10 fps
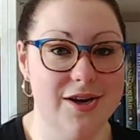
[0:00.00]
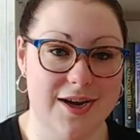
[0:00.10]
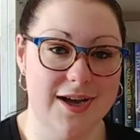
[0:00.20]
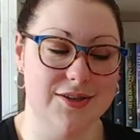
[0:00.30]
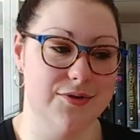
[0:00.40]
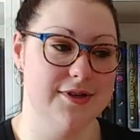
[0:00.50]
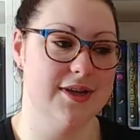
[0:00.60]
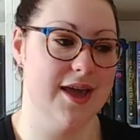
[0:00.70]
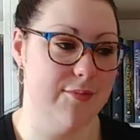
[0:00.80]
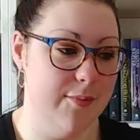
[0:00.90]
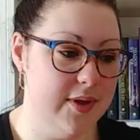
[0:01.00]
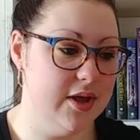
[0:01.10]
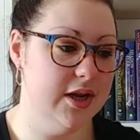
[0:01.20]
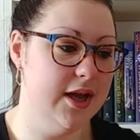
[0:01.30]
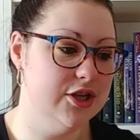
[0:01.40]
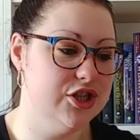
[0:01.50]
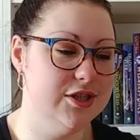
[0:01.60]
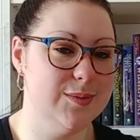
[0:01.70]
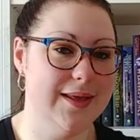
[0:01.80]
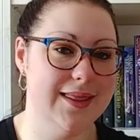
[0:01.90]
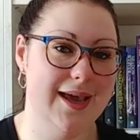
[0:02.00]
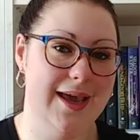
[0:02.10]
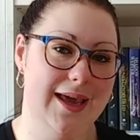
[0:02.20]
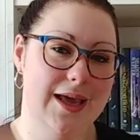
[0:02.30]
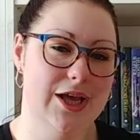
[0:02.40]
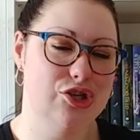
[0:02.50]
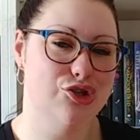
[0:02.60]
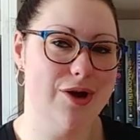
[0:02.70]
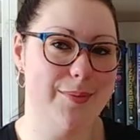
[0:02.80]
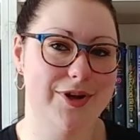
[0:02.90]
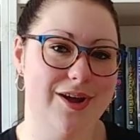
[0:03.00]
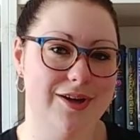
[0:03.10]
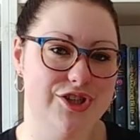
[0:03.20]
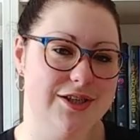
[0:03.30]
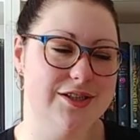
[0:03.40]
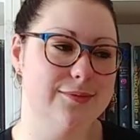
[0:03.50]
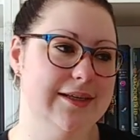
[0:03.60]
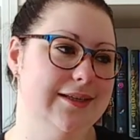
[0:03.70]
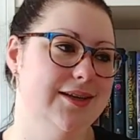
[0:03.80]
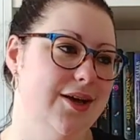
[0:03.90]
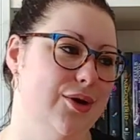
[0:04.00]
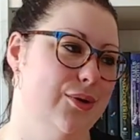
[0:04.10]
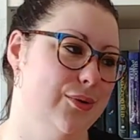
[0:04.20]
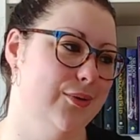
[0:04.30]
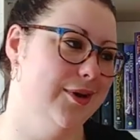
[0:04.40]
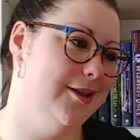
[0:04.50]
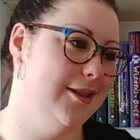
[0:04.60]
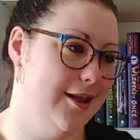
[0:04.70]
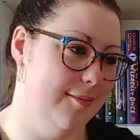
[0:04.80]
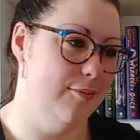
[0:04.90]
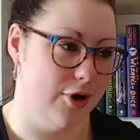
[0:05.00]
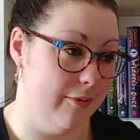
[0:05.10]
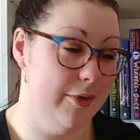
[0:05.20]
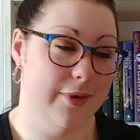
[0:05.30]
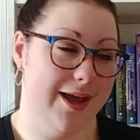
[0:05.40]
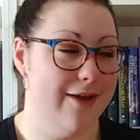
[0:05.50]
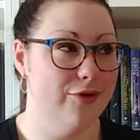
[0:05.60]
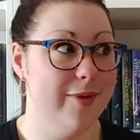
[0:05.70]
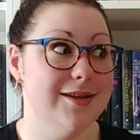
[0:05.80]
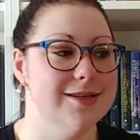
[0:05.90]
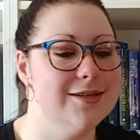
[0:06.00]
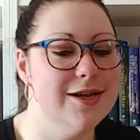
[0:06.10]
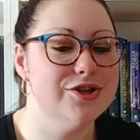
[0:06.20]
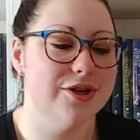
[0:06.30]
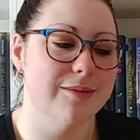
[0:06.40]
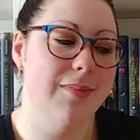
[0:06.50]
Her cousin has that capability and she's with a strapping young gentleman who they probably have romantic tension.